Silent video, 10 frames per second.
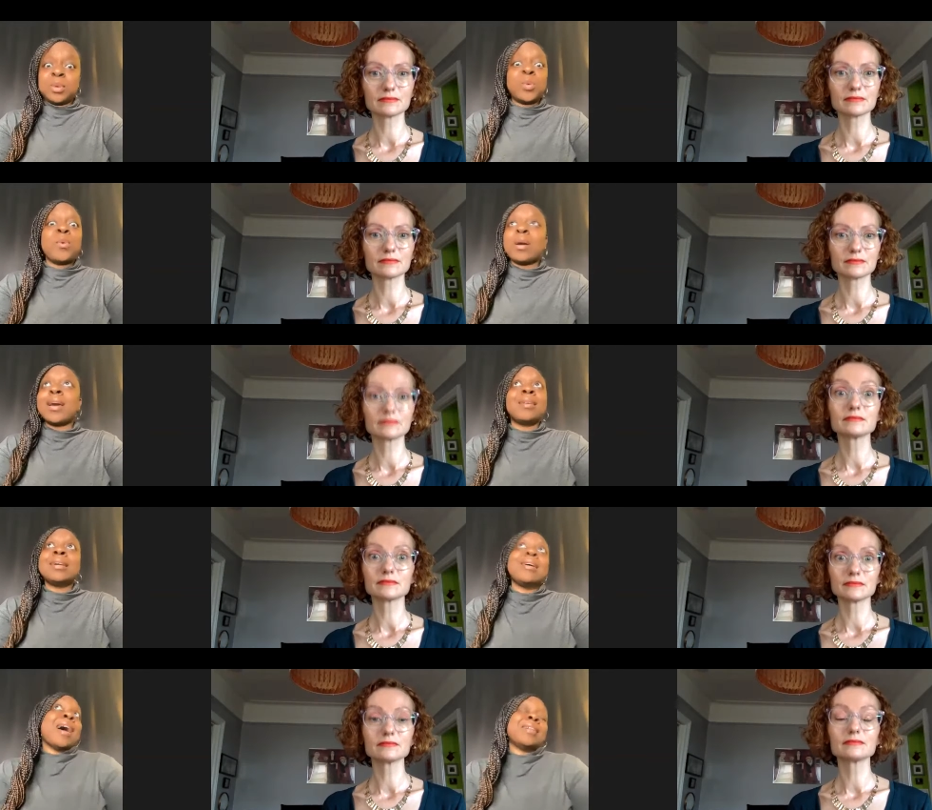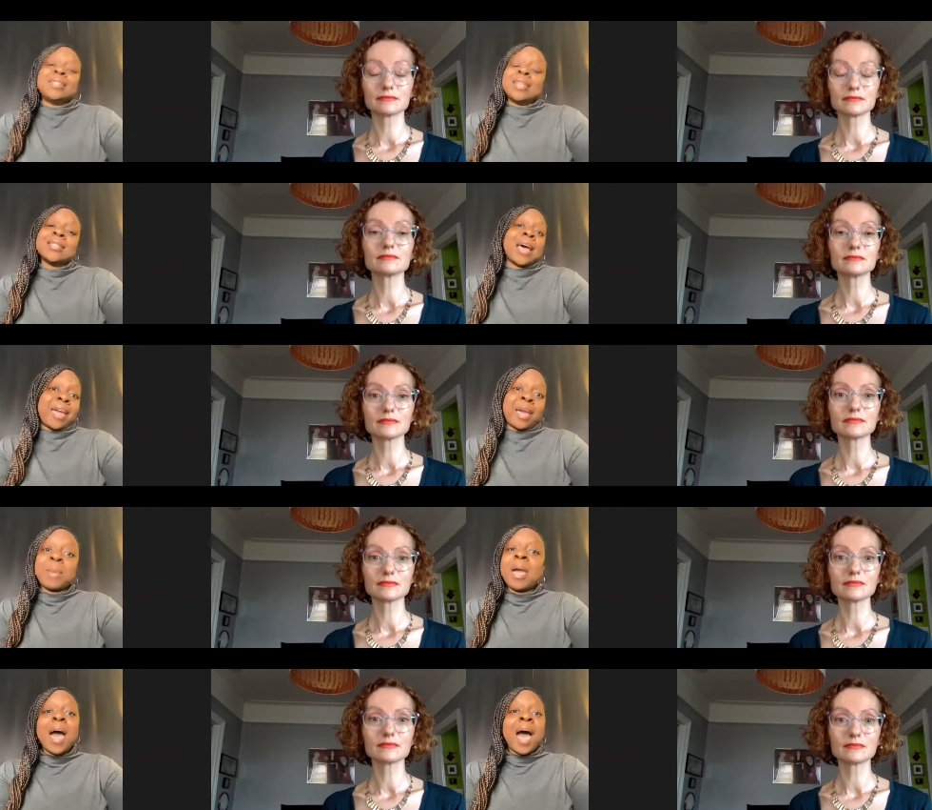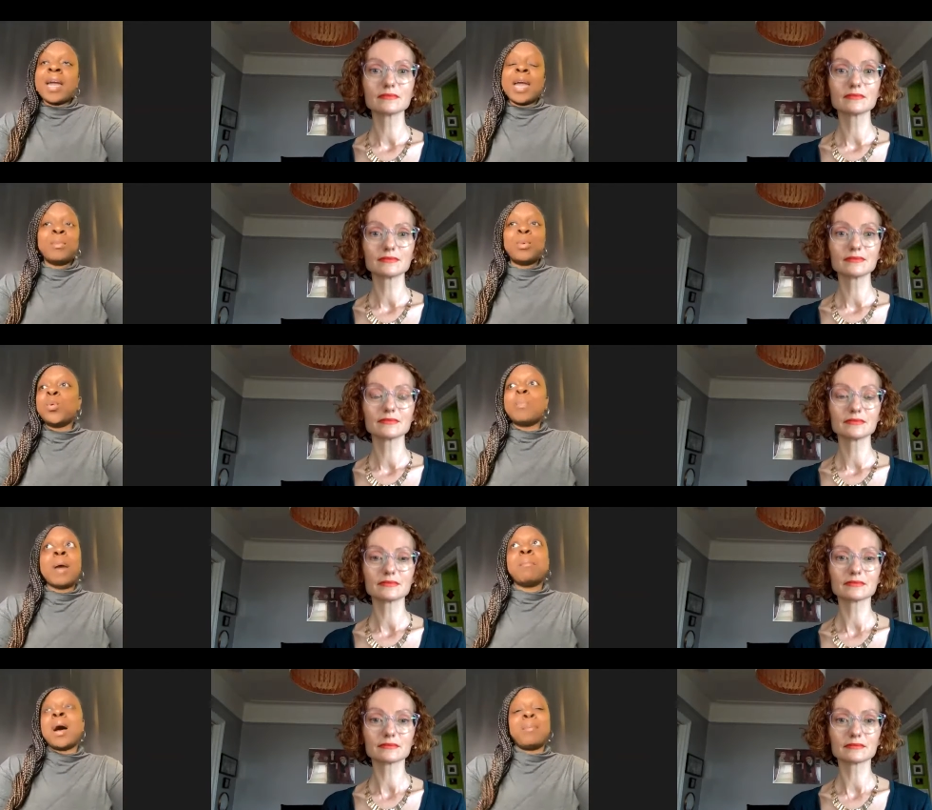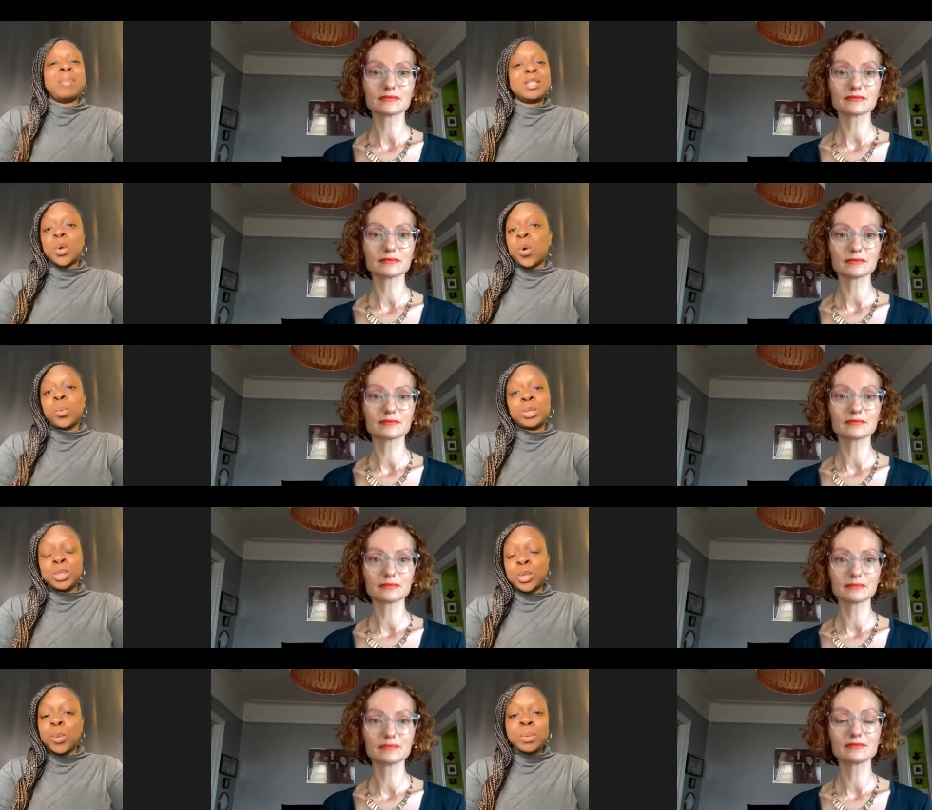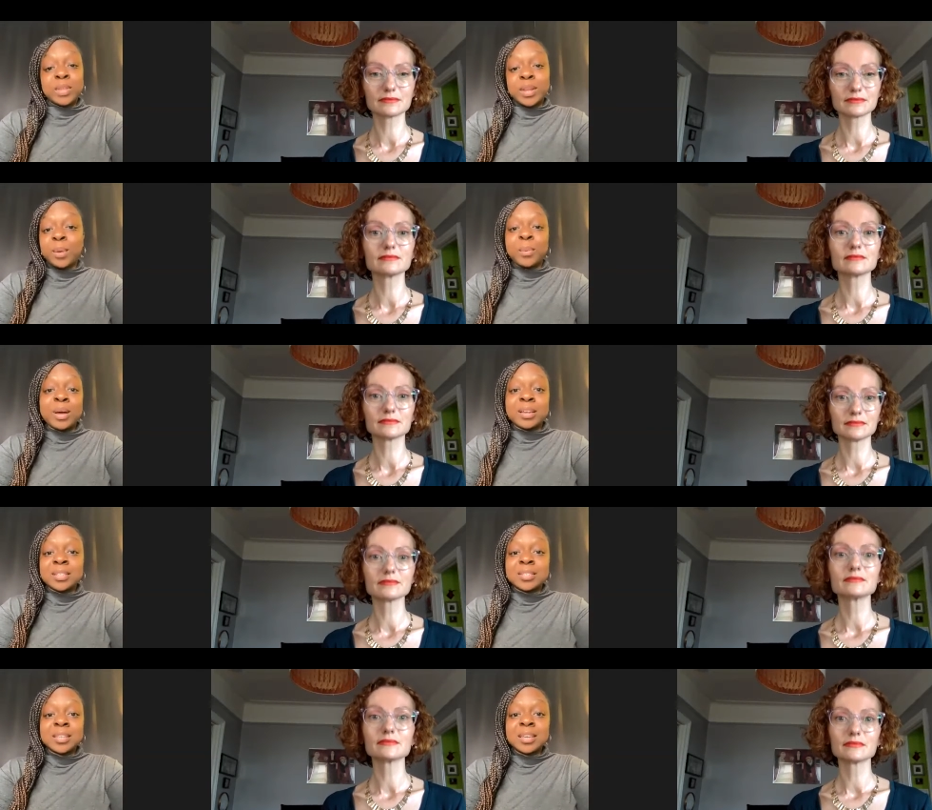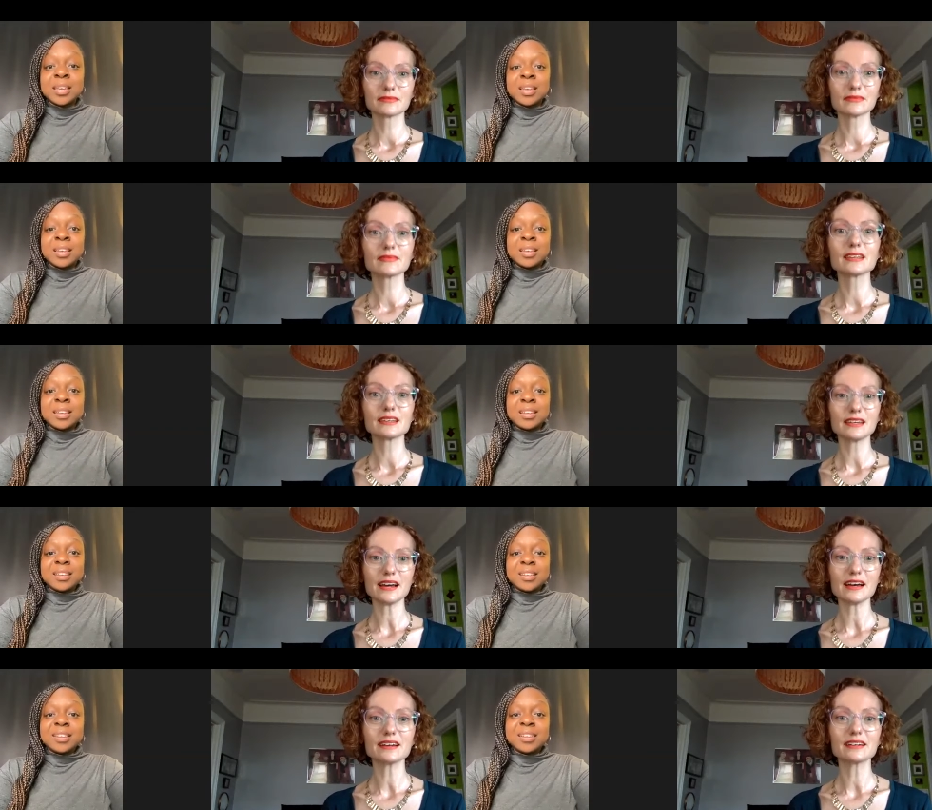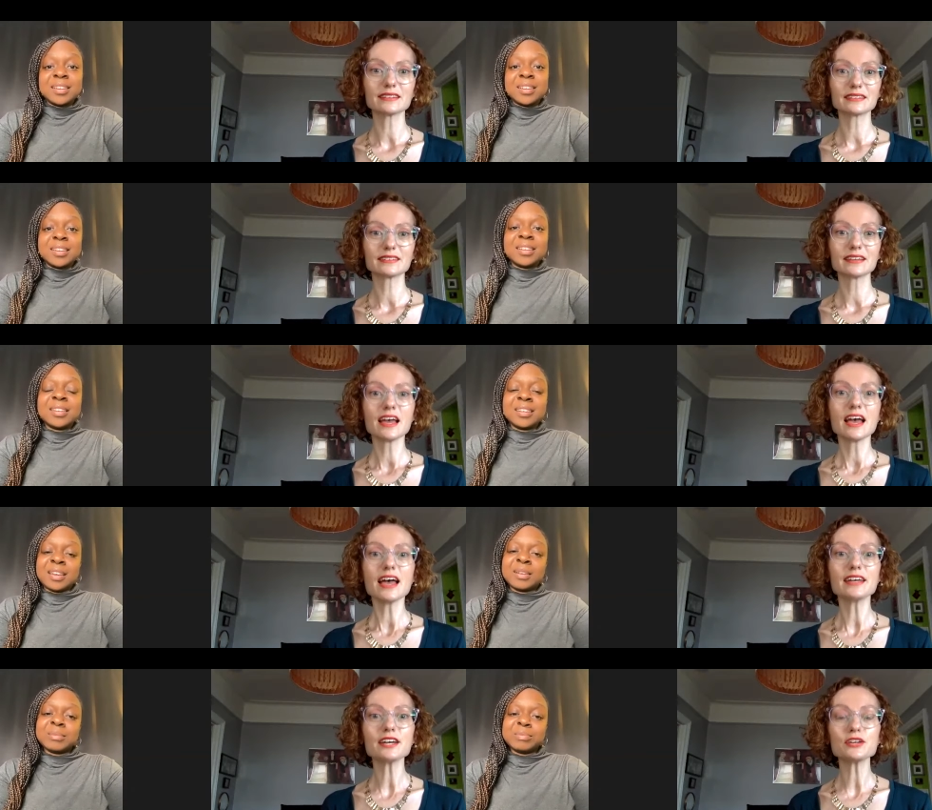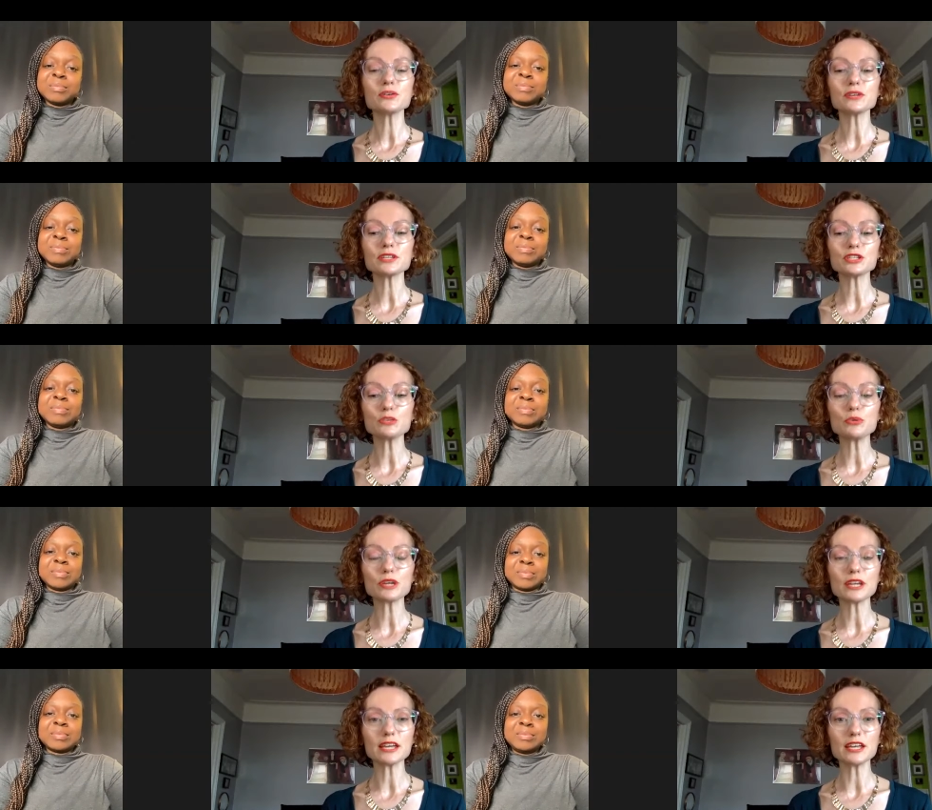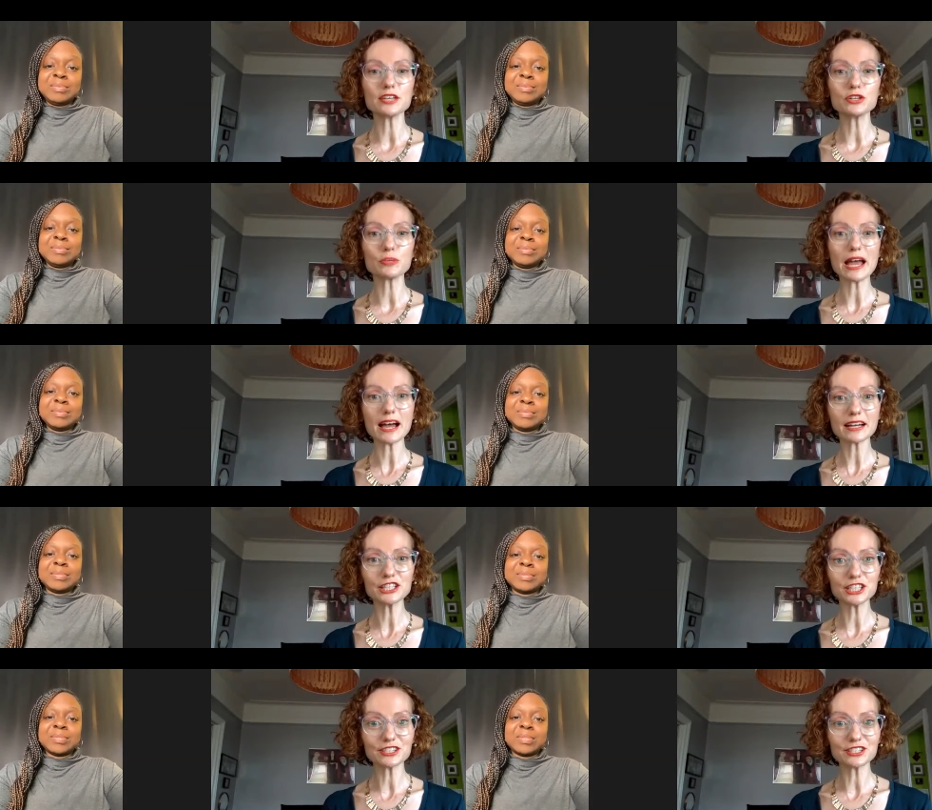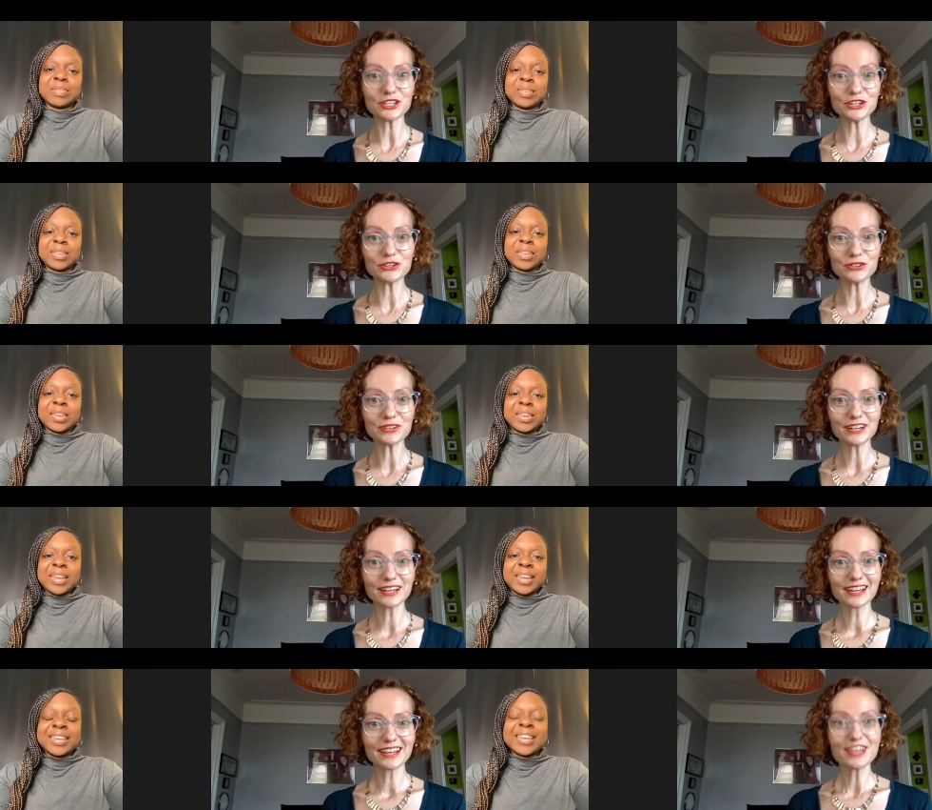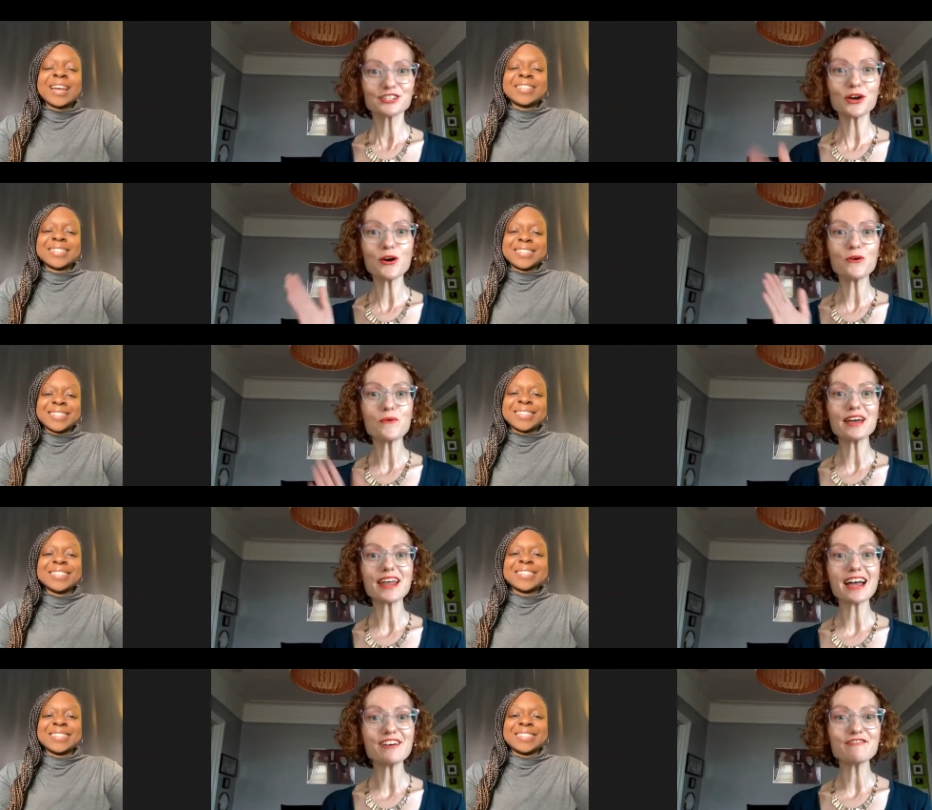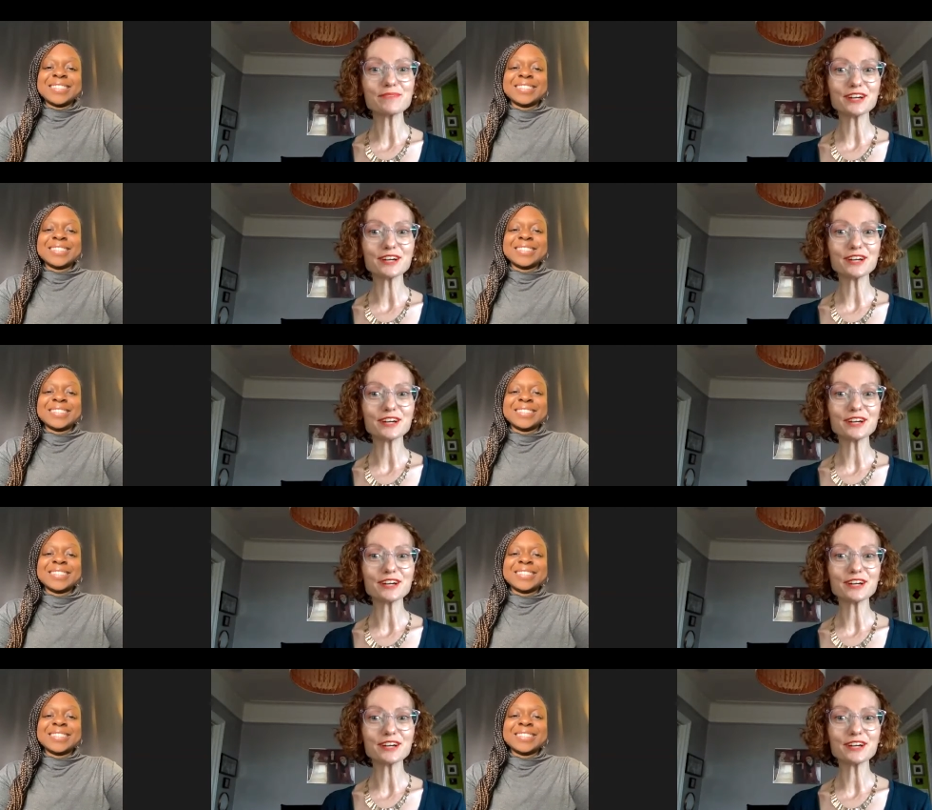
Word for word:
Speaker 1: who god says i am i am who my mom has always told me that i was
Speaker 2: yeah, yeah. and i noticed you put it in your packaging too yeah. So when I have